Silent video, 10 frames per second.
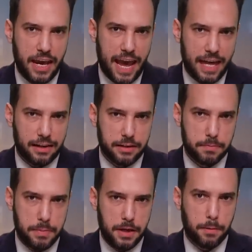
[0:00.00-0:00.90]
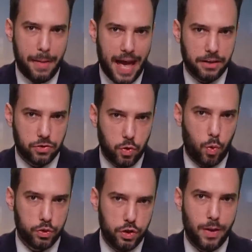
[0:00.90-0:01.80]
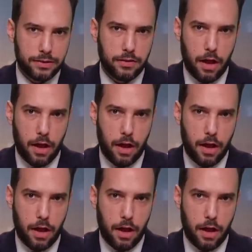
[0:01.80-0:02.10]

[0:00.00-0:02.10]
analyst Peter Mattis told U.S.